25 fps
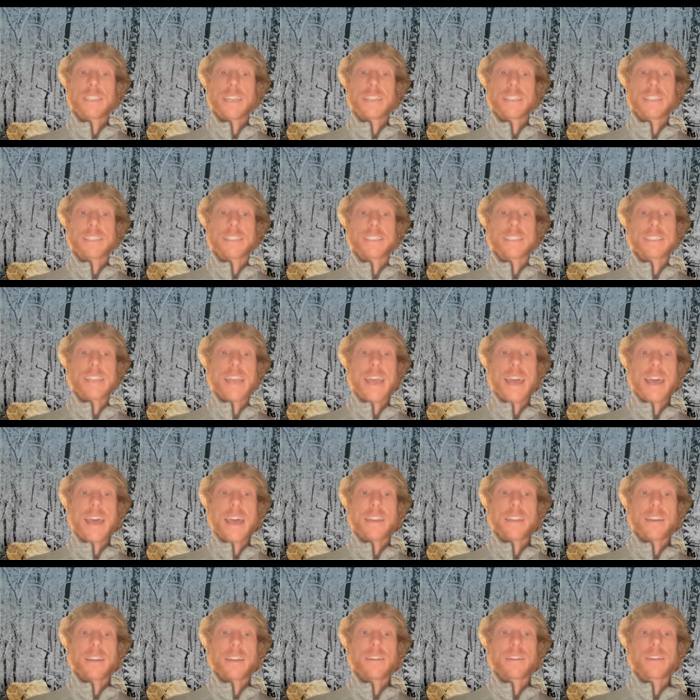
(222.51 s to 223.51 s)

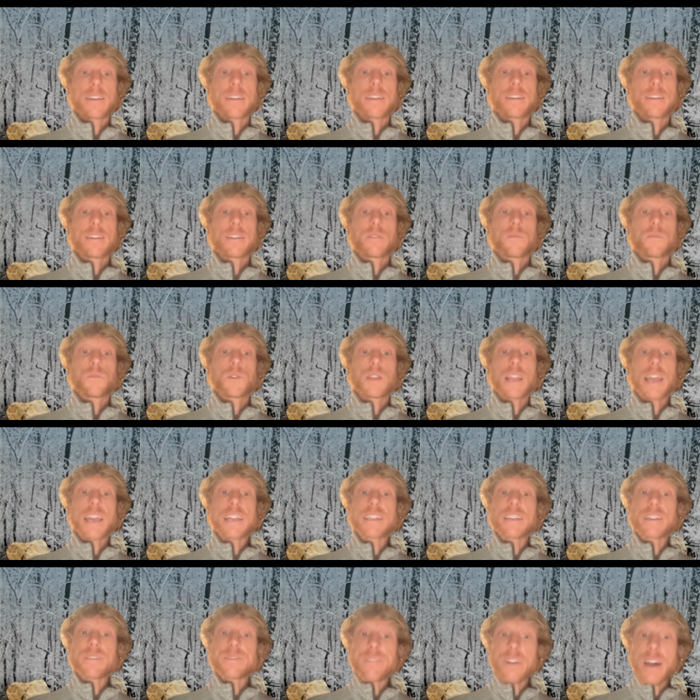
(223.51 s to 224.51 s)
Instead, we like
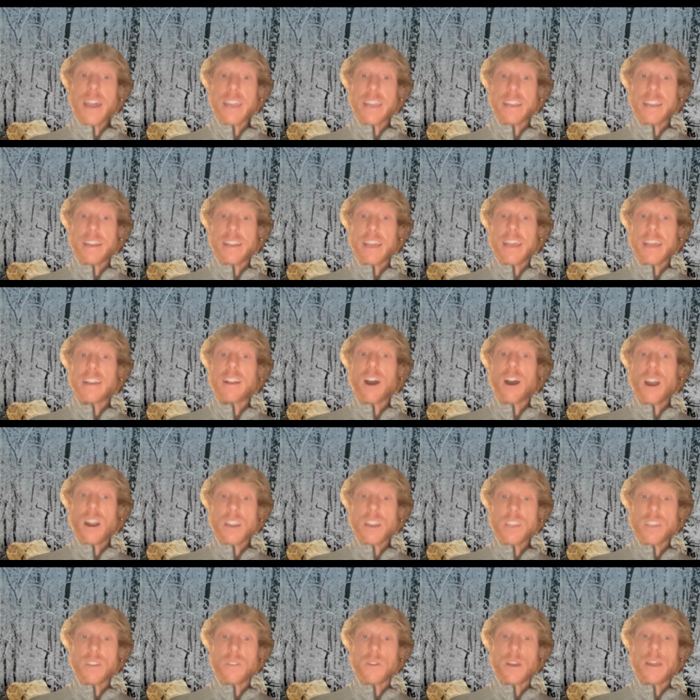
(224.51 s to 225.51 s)
to fight and
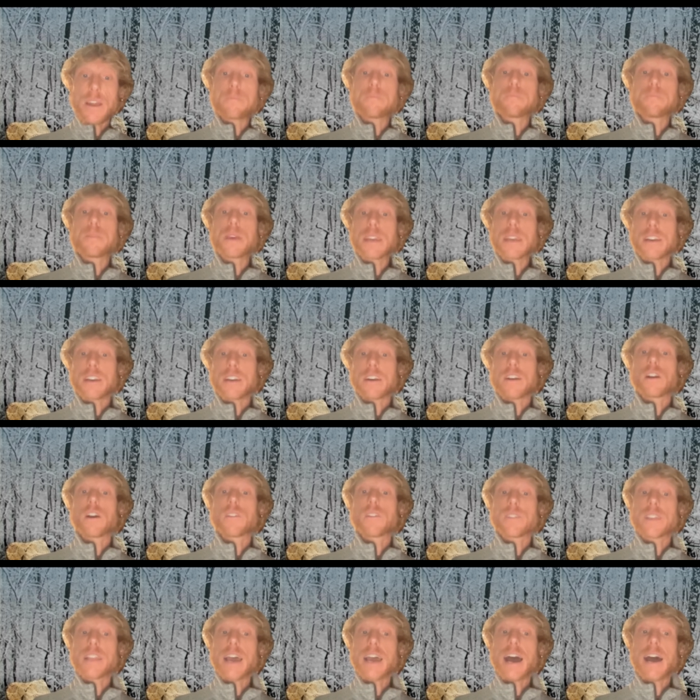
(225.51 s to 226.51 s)
argue and bicker
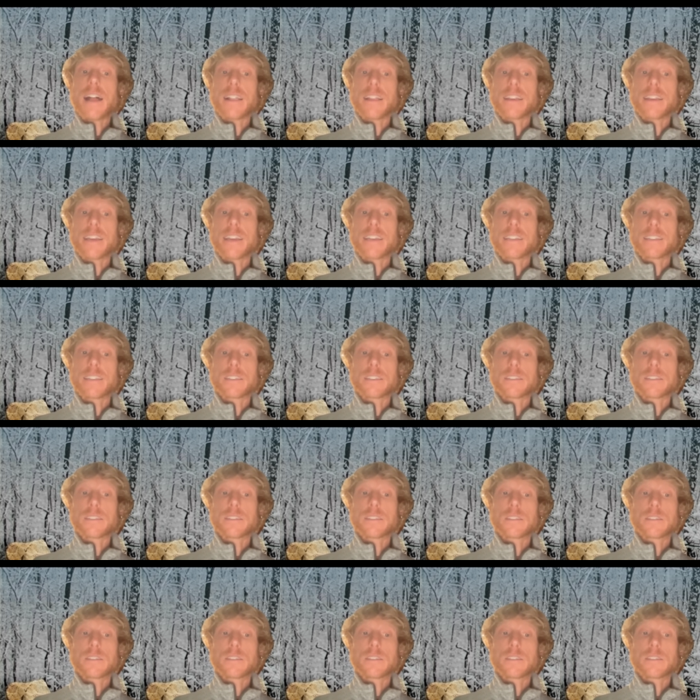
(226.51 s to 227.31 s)
over the holidays,